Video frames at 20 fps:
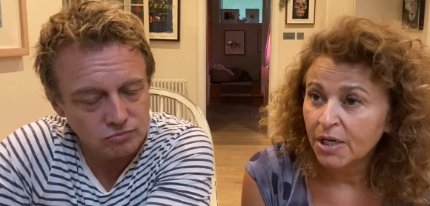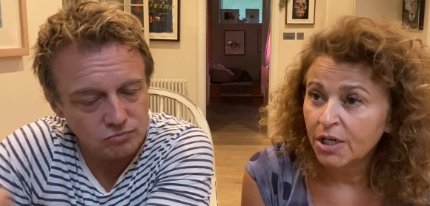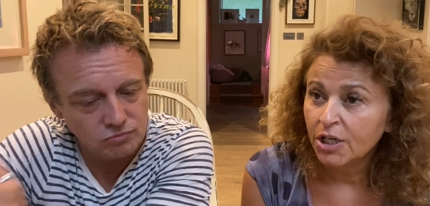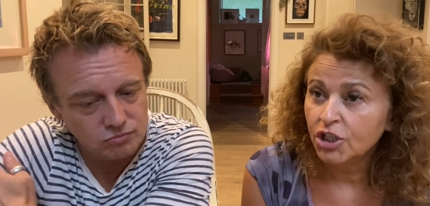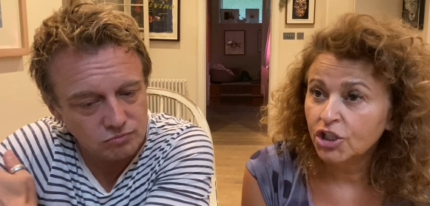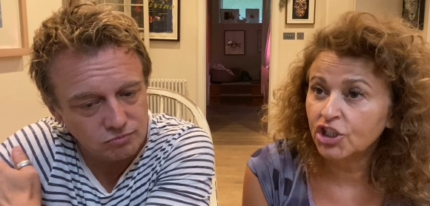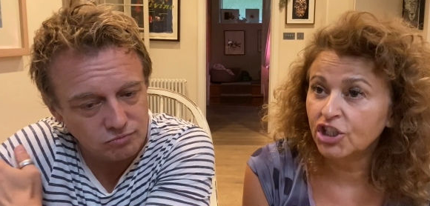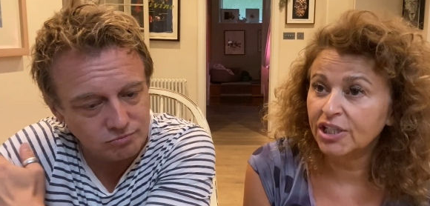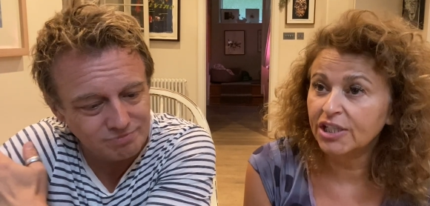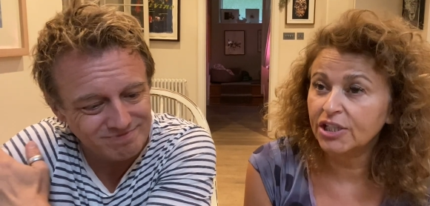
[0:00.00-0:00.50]

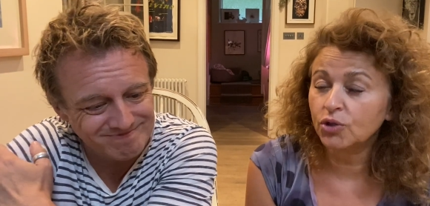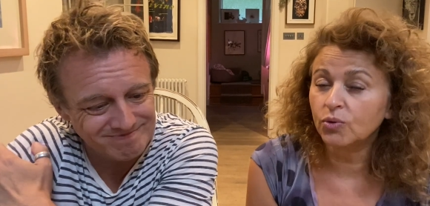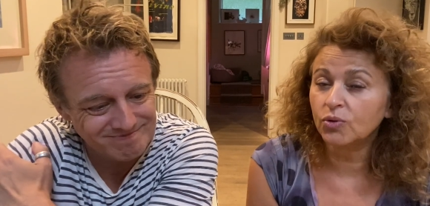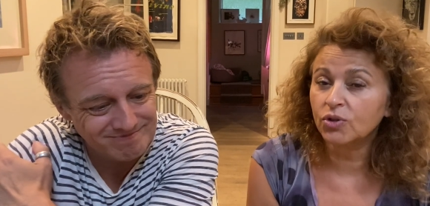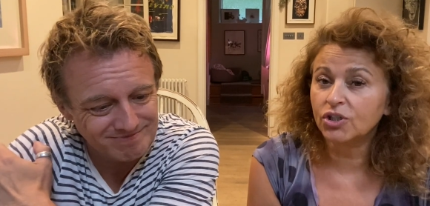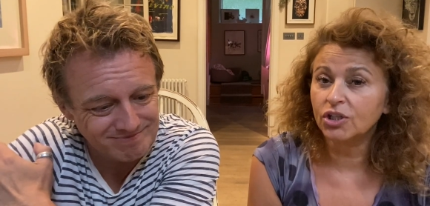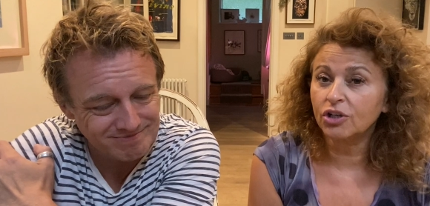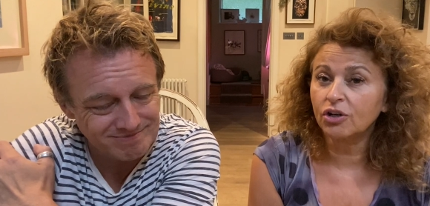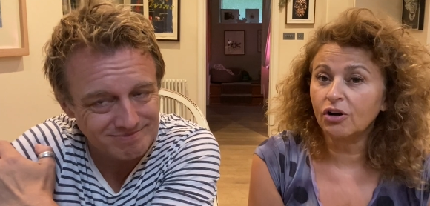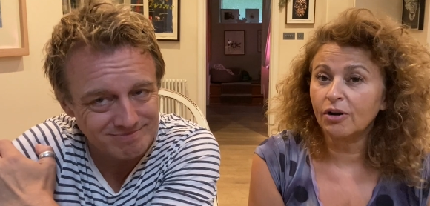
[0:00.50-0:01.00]
Speaker 1: She talks
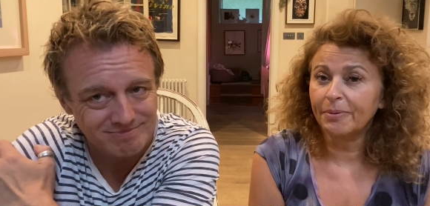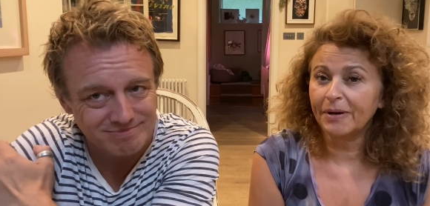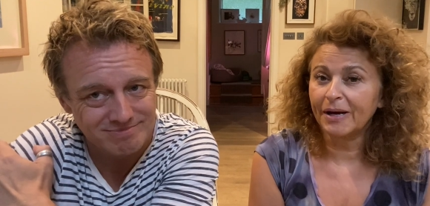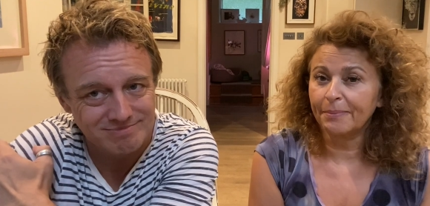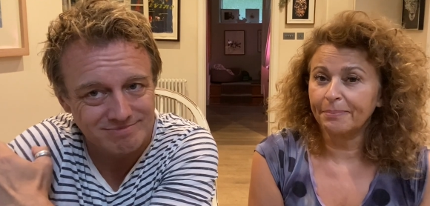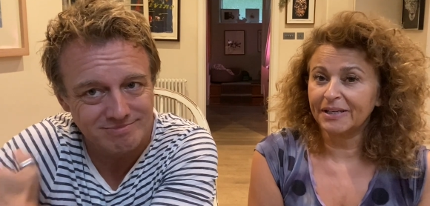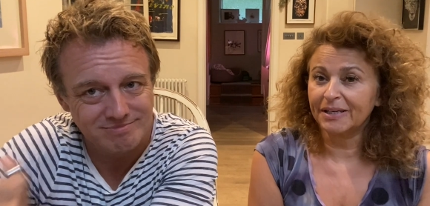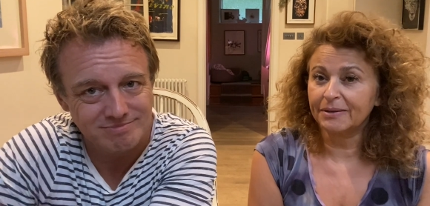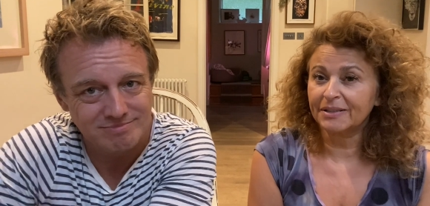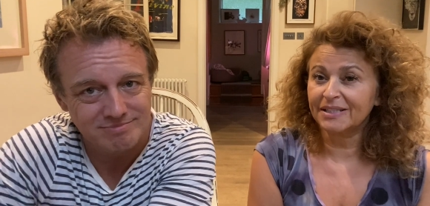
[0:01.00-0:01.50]
a lot about
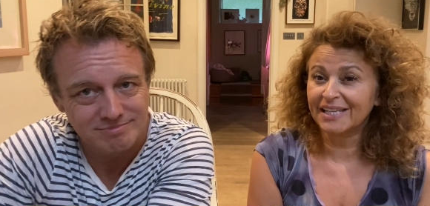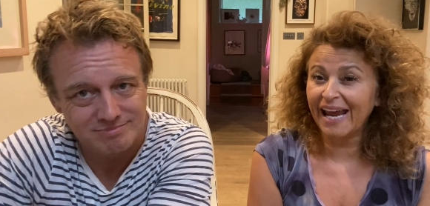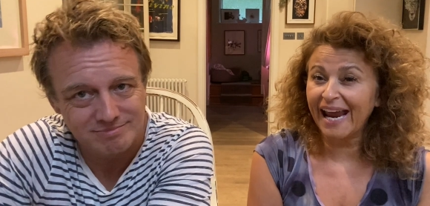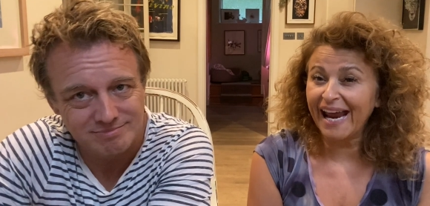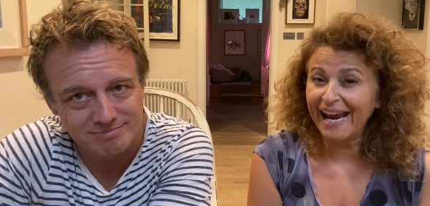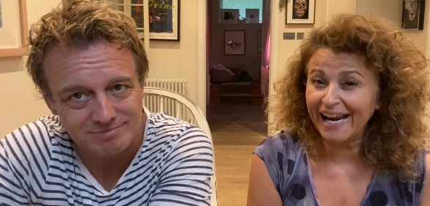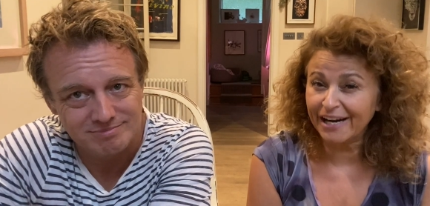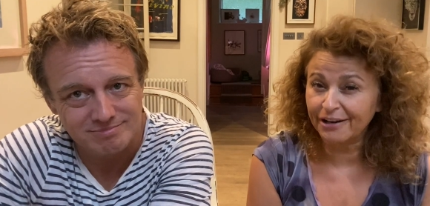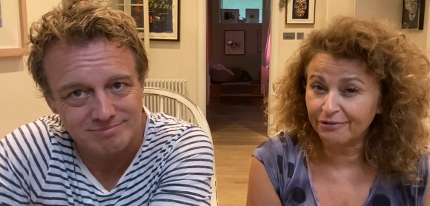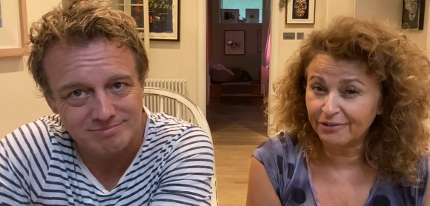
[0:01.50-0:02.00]
being
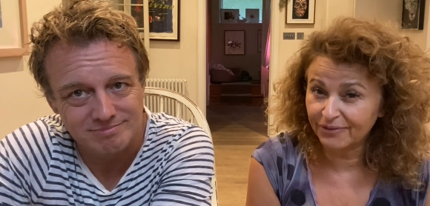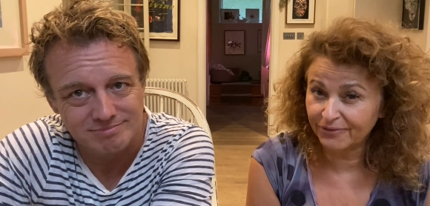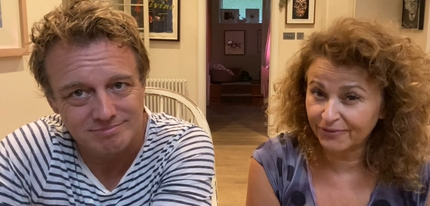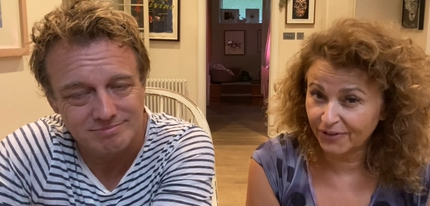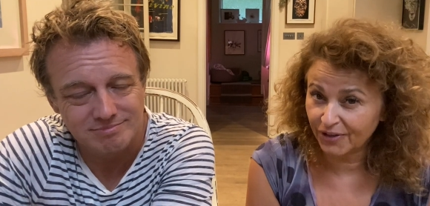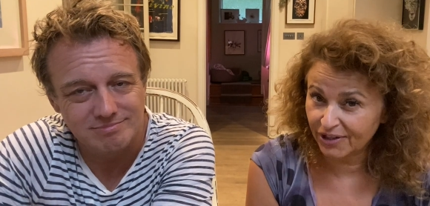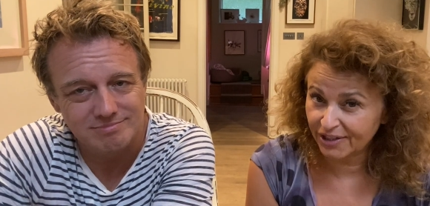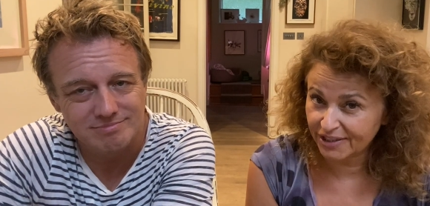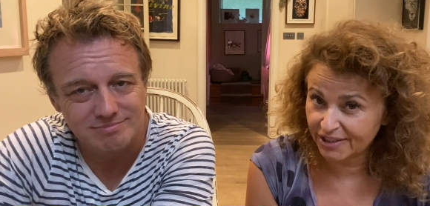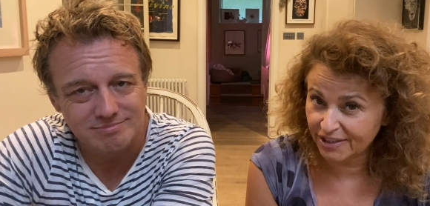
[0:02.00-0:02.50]

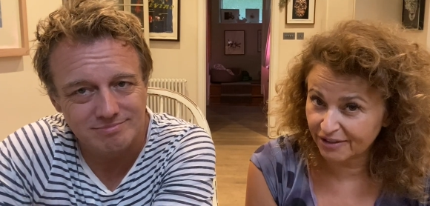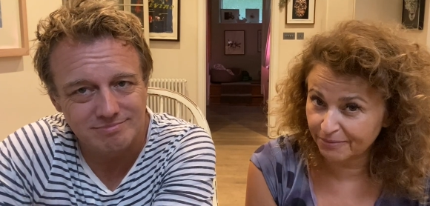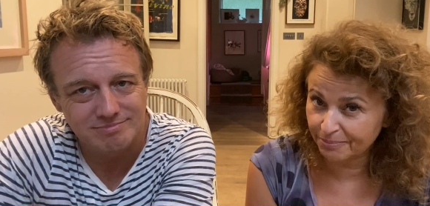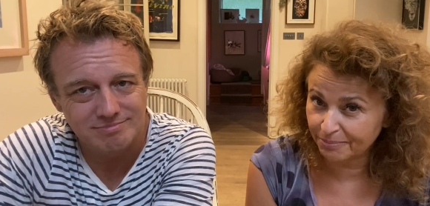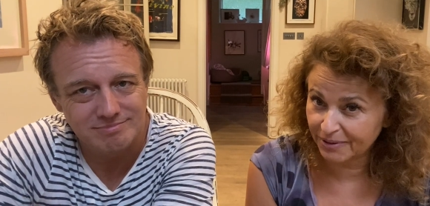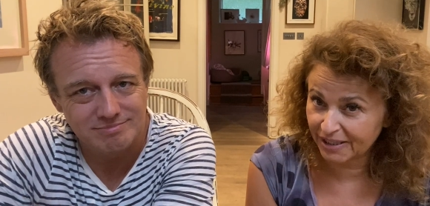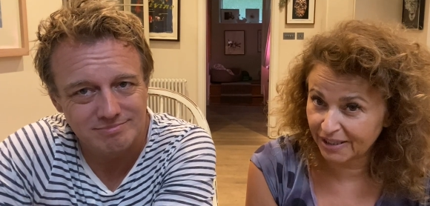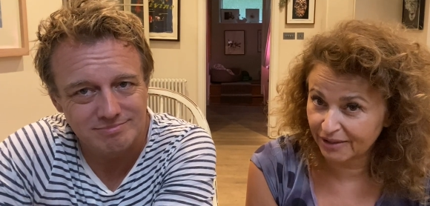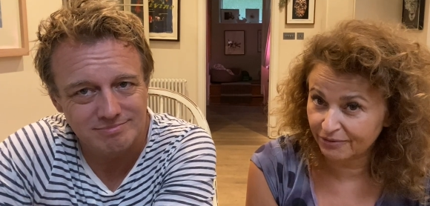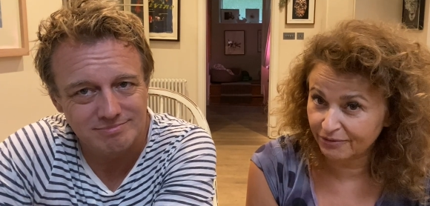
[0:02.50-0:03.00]
terrified of
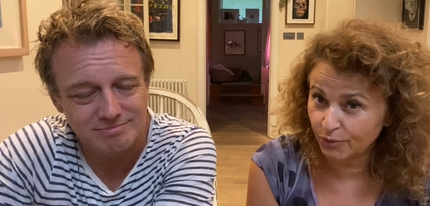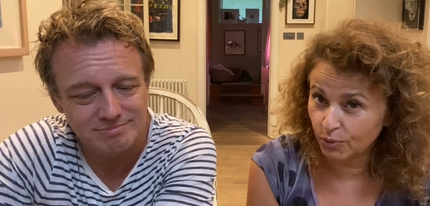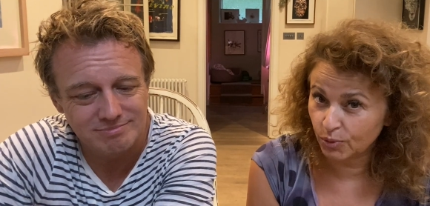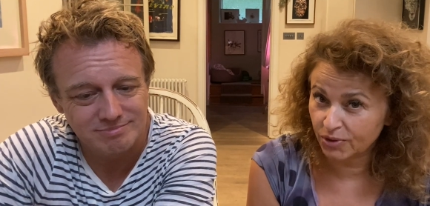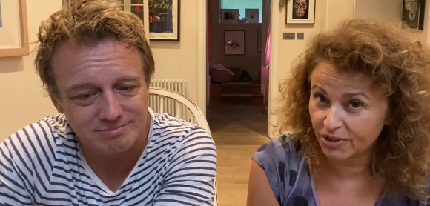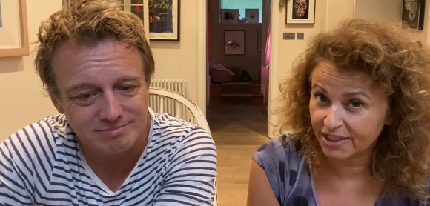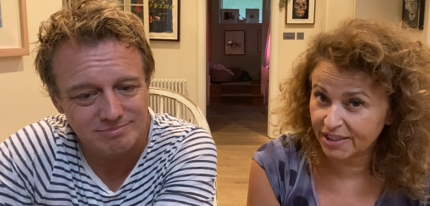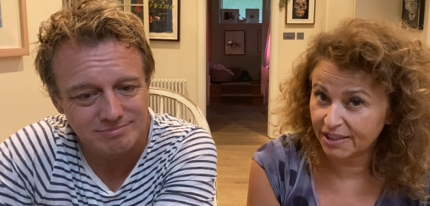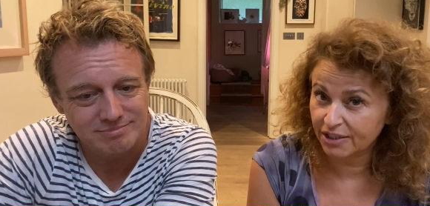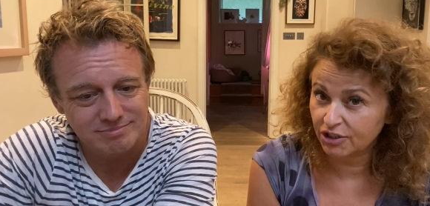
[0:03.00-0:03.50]
being
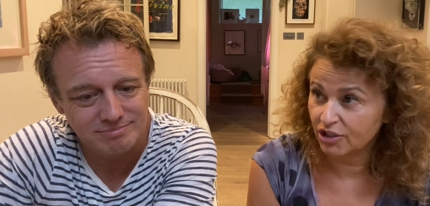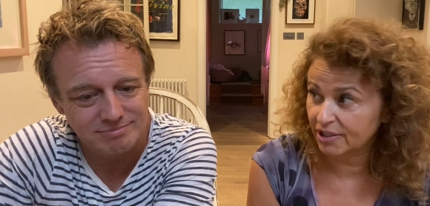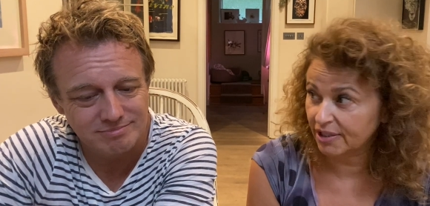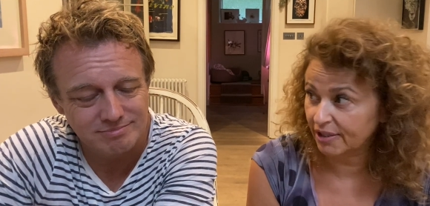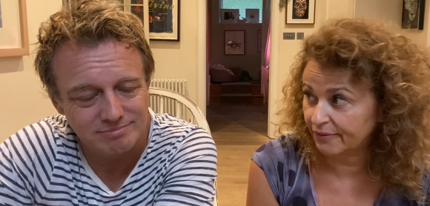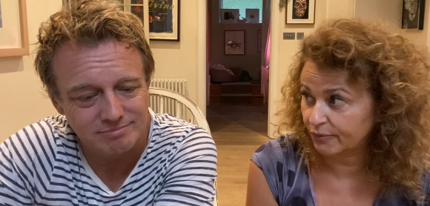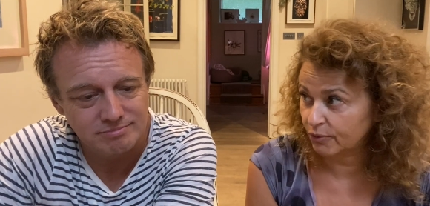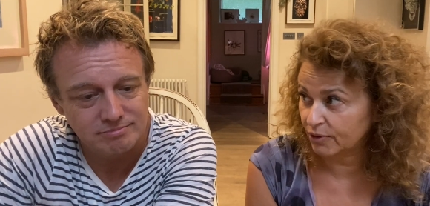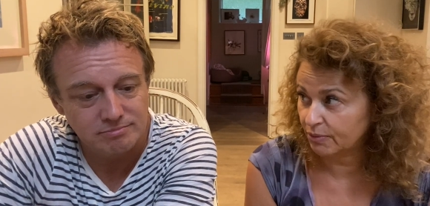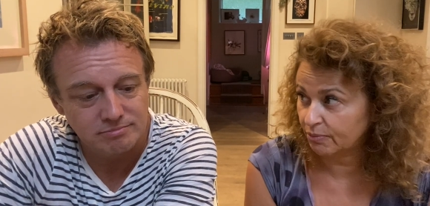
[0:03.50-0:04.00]
forty. She's now
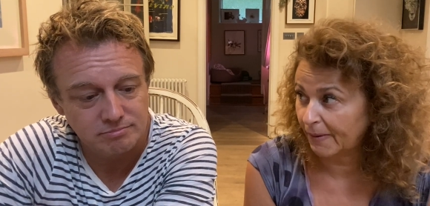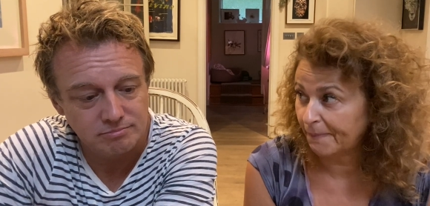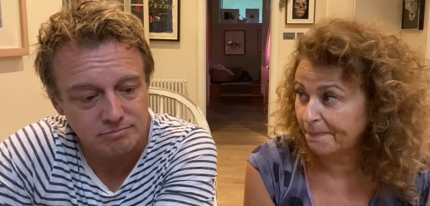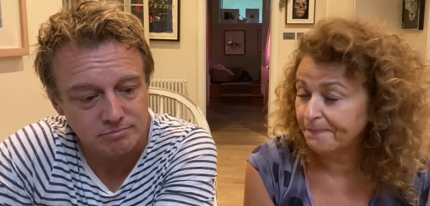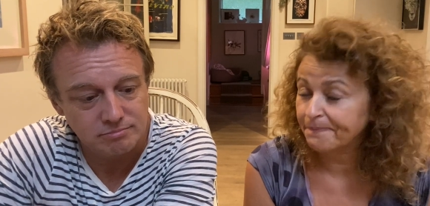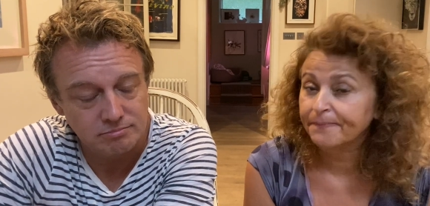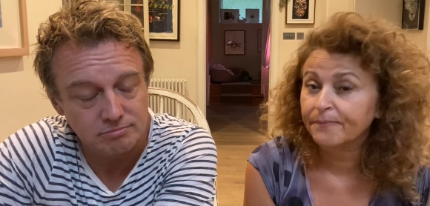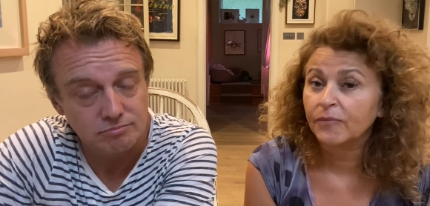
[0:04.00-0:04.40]
forty-one.